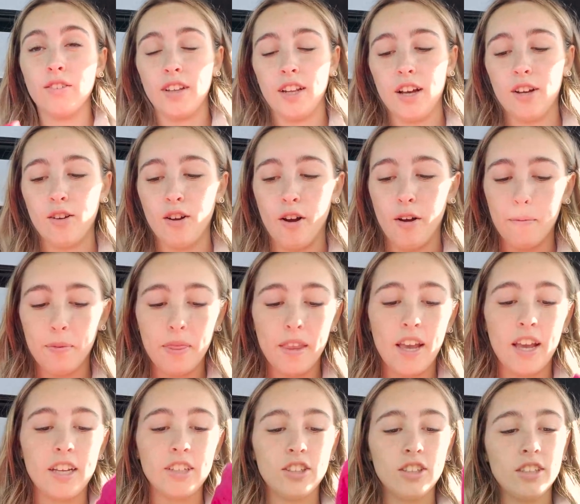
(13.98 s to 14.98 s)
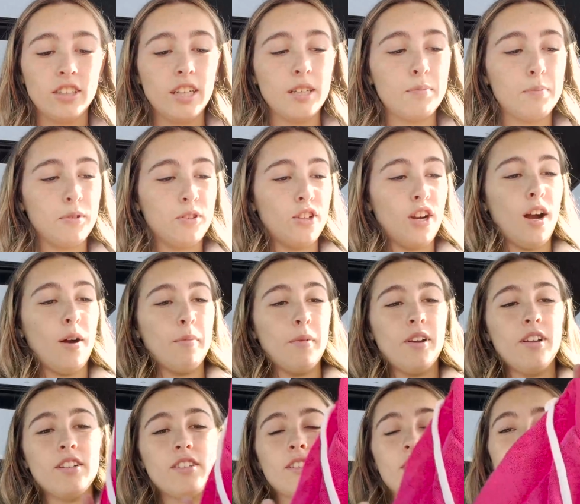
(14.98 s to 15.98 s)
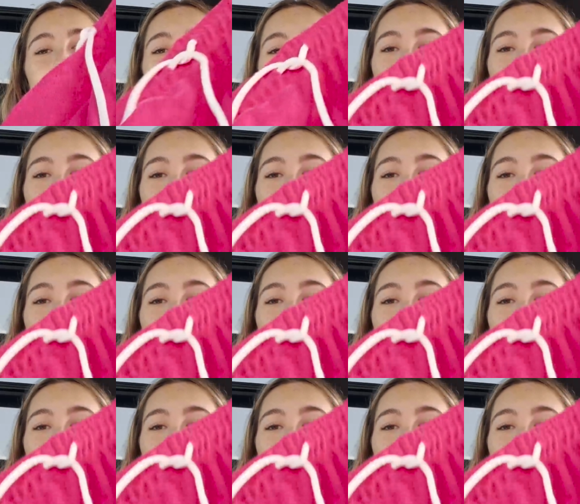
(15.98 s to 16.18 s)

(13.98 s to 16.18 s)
thing that I got. It's just these pajamas.